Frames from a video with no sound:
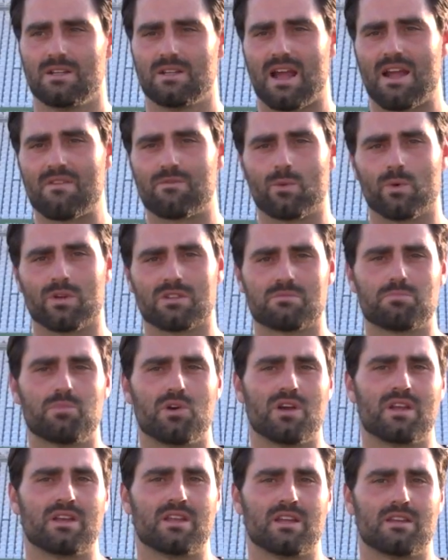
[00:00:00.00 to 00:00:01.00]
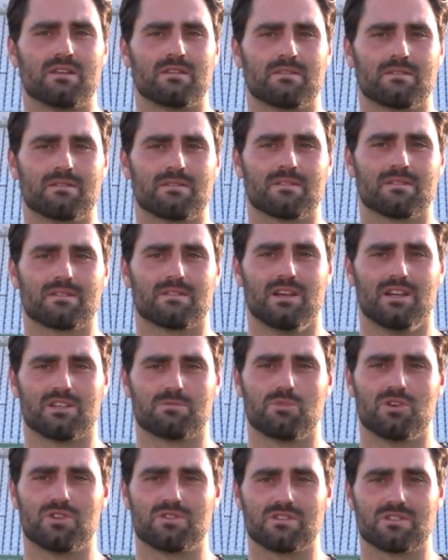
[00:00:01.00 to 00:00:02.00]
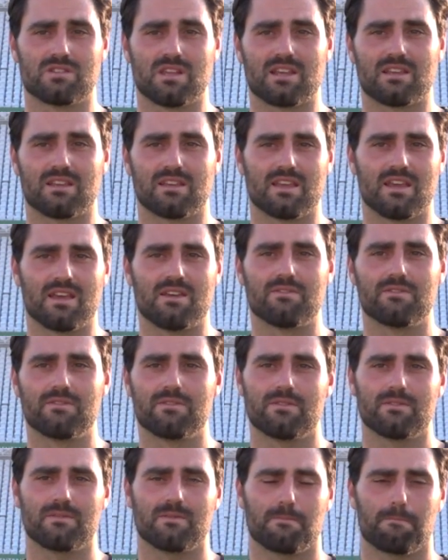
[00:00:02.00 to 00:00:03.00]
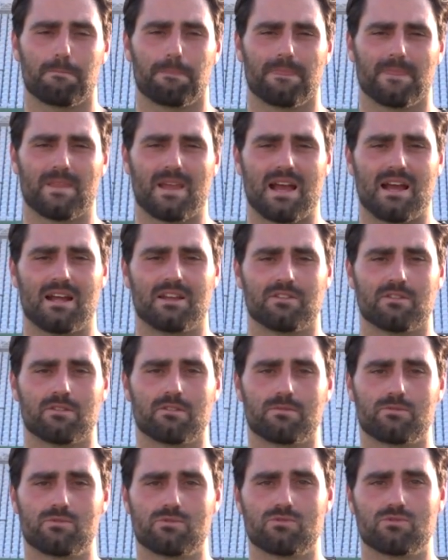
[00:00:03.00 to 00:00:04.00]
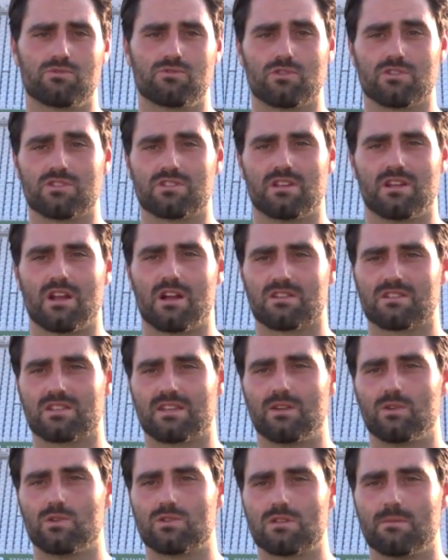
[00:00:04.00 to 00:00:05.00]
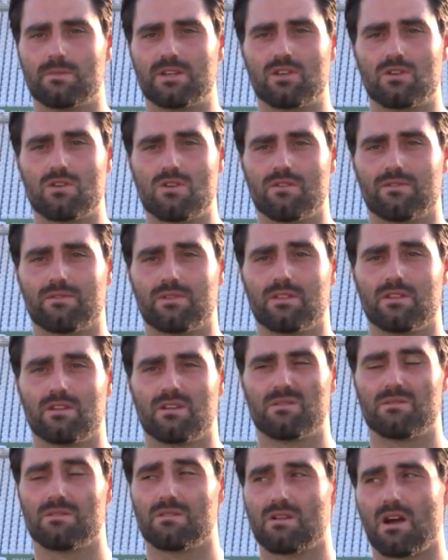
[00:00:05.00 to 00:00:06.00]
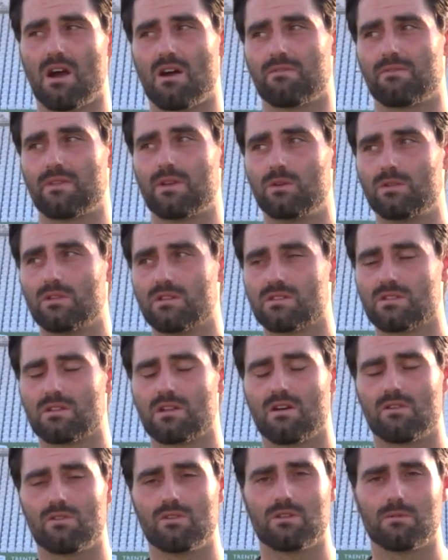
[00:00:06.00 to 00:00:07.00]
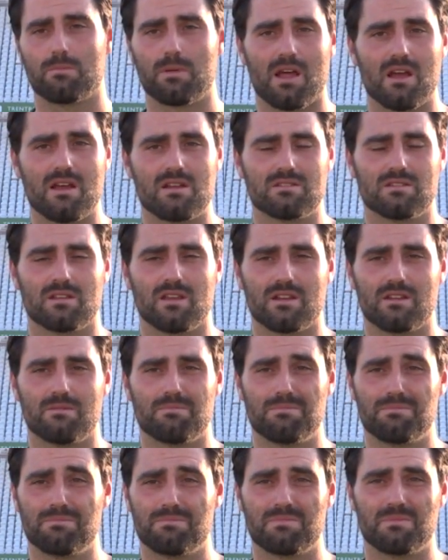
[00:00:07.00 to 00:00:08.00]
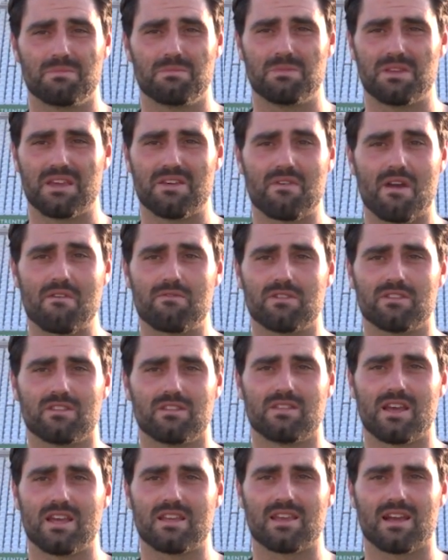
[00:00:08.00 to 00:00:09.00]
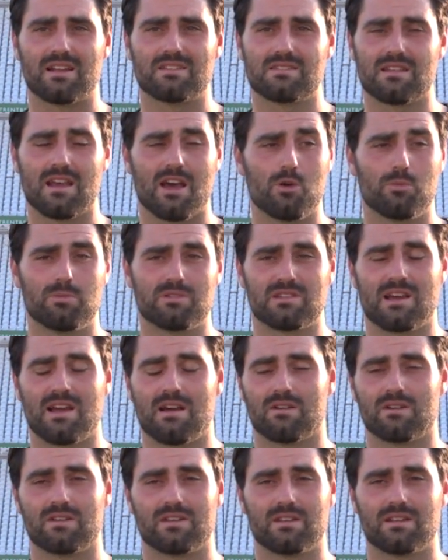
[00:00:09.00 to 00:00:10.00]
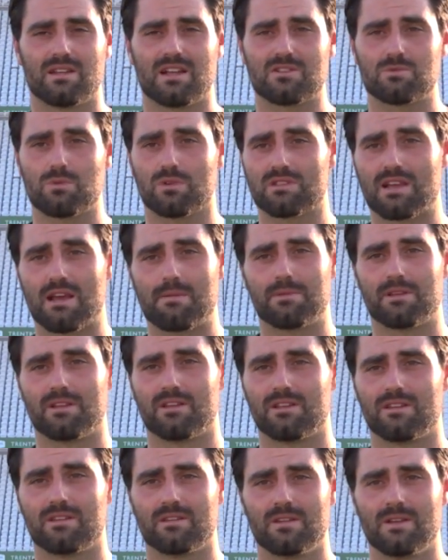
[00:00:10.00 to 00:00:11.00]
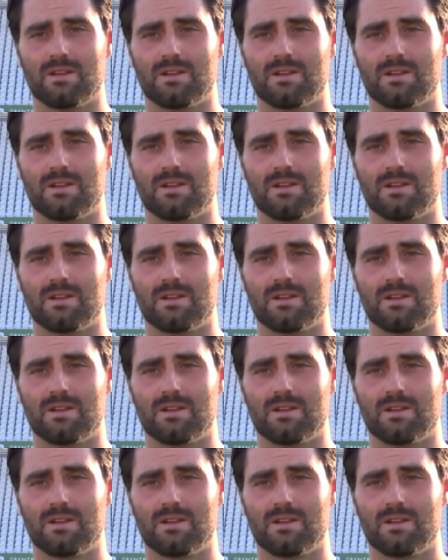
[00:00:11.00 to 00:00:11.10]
everyone's putting in as much as they can give and trusting our skills to be good enough, and that our fielders and our other players are going to give everything they can to help us out, and that's what's happening, and